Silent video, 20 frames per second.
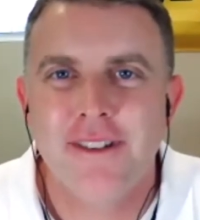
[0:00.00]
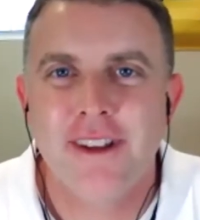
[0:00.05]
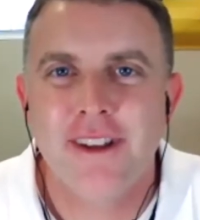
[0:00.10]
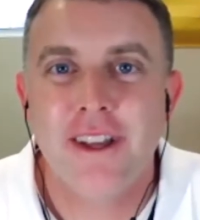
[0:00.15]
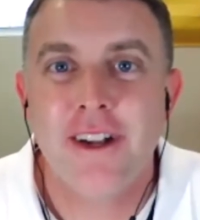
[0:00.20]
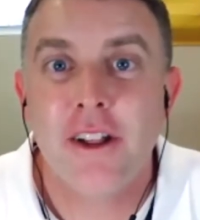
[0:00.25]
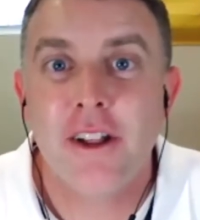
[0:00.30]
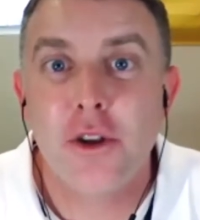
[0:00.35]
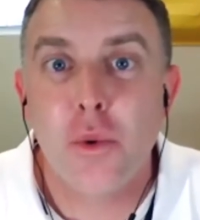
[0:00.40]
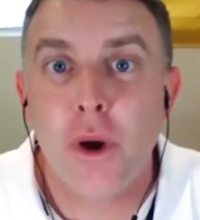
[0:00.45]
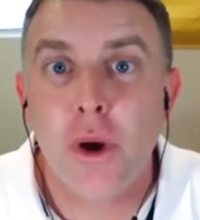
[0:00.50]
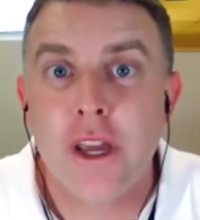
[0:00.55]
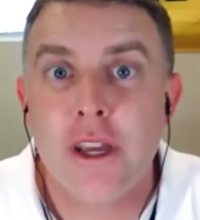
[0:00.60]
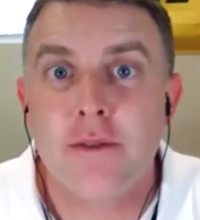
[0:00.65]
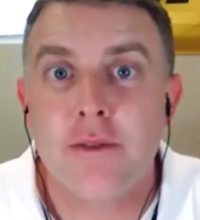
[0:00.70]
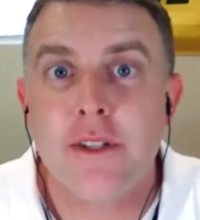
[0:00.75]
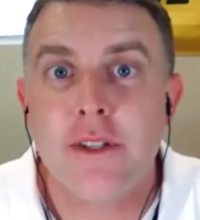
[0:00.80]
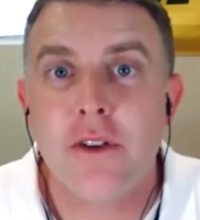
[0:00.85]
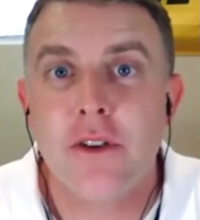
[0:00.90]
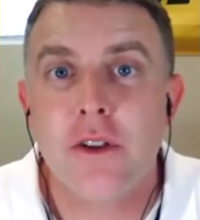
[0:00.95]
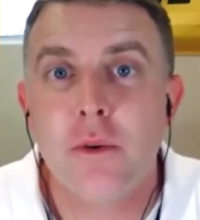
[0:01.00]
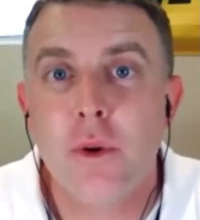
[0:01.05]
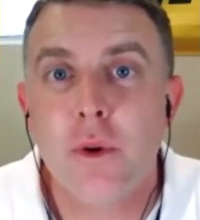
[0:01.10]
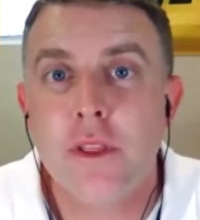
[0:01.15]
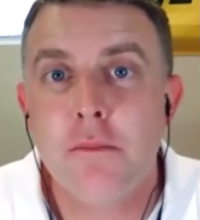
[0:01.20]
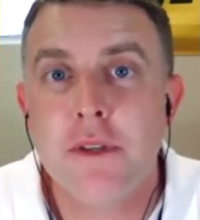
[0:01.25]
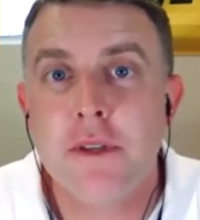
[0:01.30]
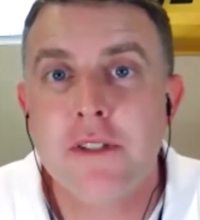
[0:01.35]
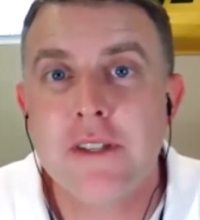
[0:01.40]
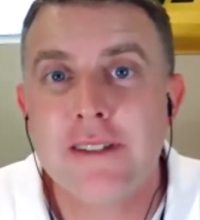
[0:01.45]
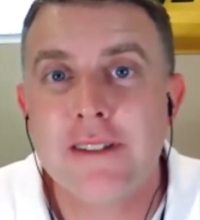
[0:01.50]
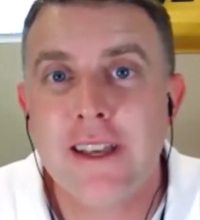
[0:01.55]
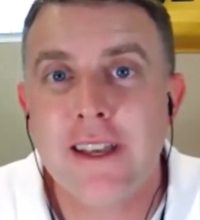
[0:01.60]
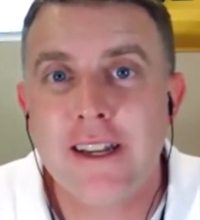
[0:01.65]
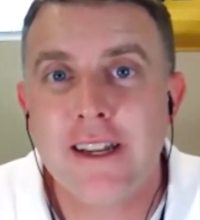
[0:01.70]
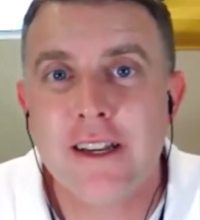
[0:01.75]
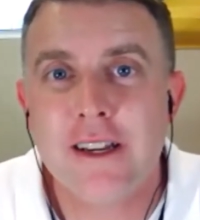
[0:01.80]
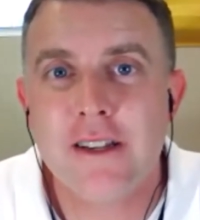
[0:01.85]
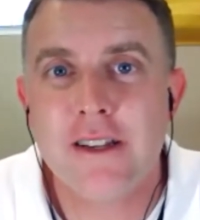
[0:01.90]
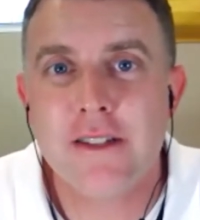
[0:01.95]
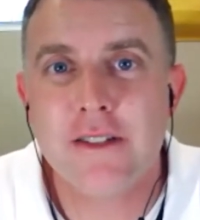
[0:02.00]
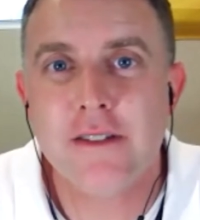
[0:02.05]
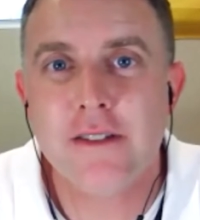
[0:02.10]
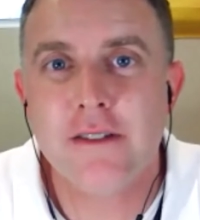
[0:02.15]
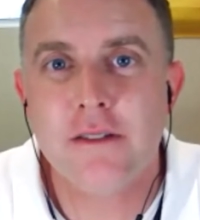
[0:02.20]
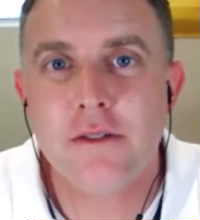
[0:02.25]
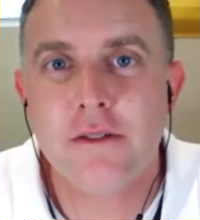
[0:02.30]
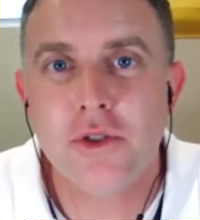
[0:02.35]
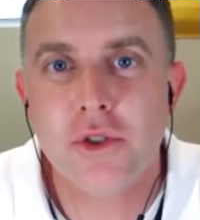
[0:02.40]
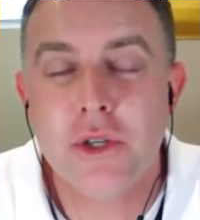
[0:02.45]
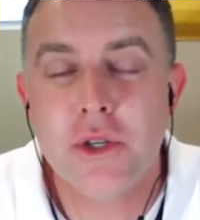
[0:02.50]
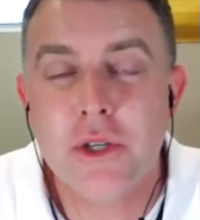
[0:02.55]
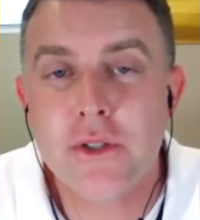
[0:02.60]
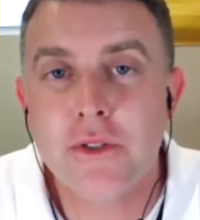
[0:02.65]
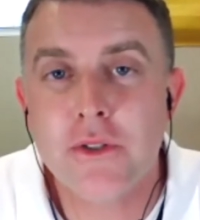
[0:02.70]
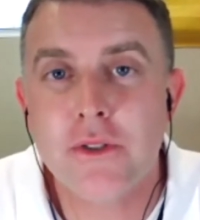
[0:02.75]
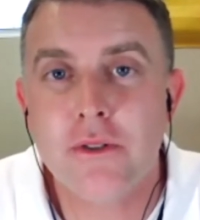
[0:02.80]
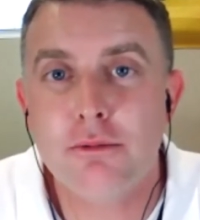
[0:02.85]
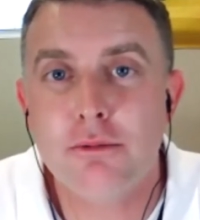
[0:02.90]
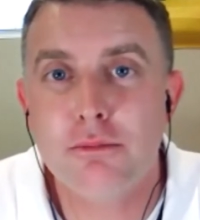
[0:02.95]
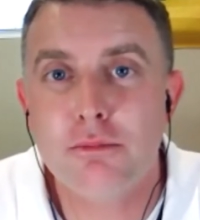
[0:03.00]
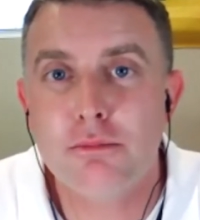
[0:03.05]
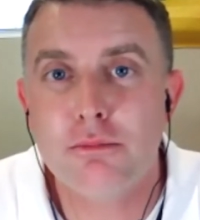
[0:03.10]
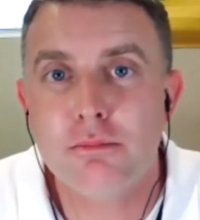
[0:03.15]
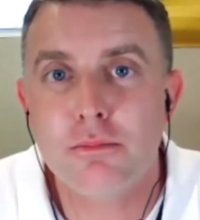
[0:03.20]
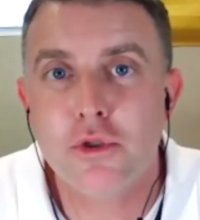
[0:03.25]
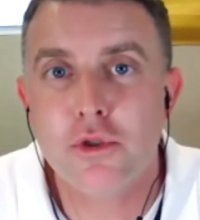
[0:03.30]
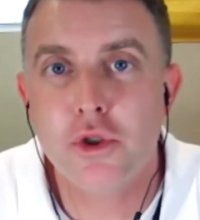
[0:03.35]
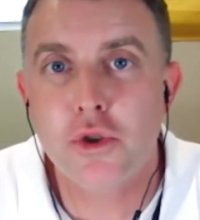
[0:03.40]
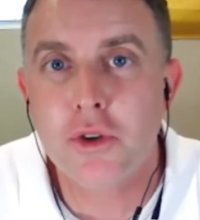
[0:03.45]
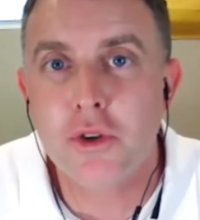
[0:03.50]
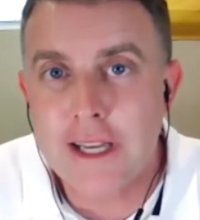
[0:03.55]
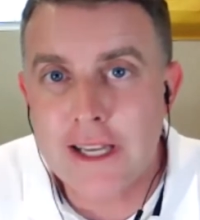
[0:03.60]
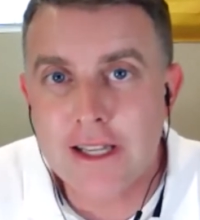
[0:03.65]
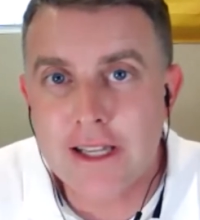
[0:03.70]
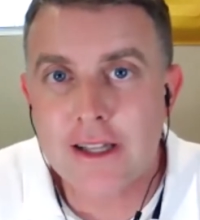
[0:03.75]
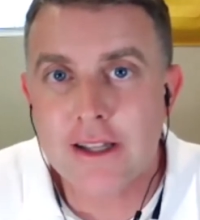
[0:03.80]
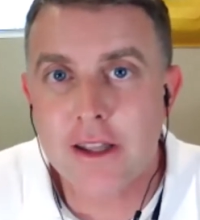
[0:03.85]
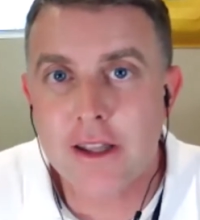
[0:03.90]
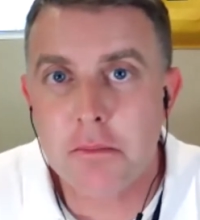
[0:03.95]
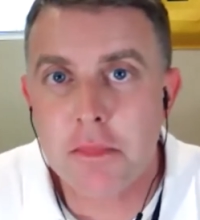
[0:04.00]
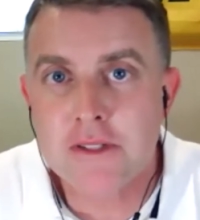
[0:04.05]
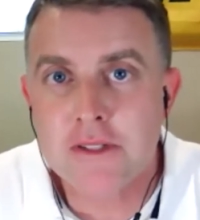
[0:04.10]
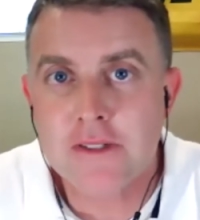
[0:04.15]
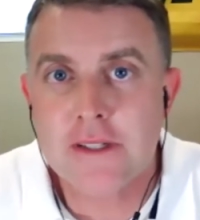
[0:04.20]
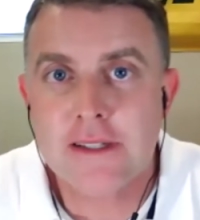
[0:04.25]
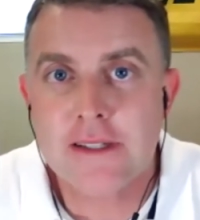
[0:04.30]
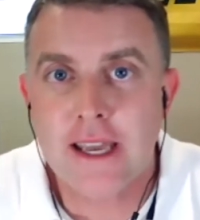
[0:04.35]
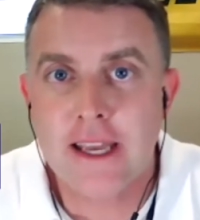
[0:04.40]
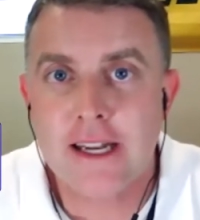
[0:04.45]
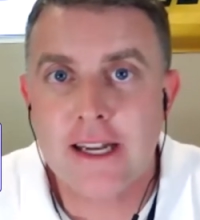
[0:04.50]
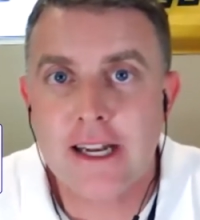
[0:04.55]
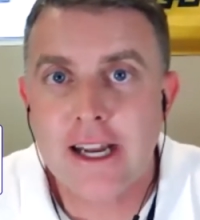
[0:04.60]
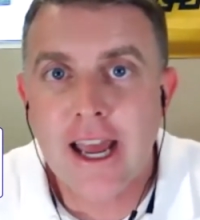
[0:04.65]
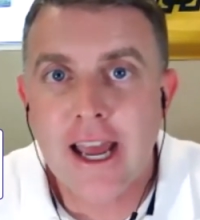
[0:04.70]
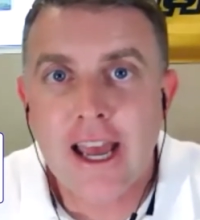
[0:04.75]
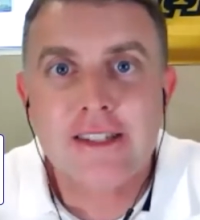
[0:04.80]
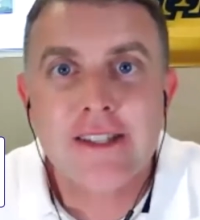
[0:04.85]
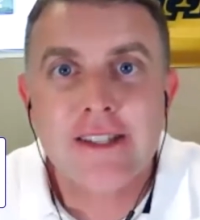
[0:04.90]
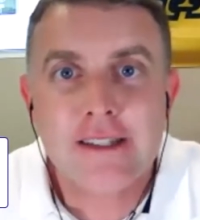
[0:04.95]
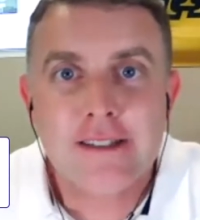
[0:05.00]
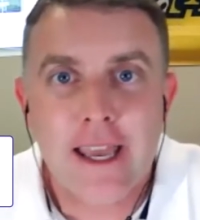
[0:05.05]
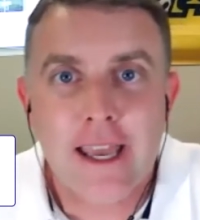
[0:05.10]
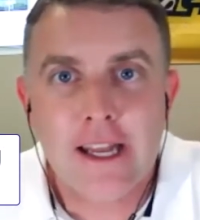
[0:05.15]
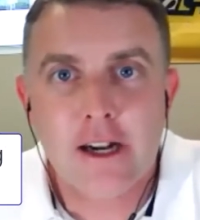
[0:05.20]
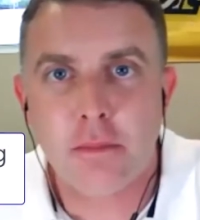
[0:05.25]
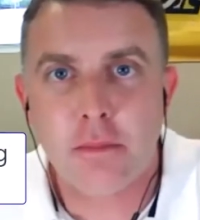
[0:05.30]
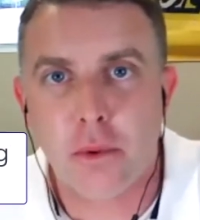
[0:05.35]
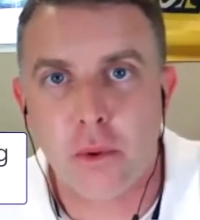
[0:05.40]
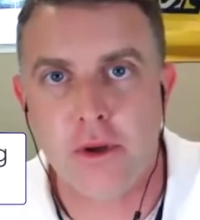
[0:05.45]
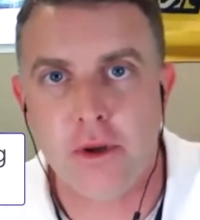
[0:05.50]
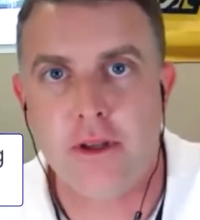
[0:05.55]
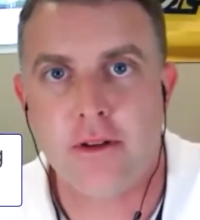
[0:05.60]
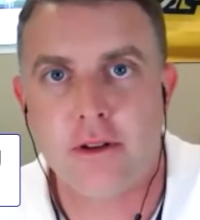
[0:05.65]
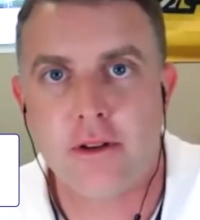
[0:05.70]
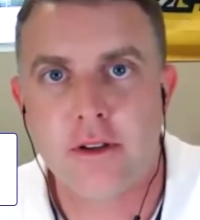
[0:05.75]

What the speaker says: Another way of dealing with the missing data is just treat the missing data as a data point.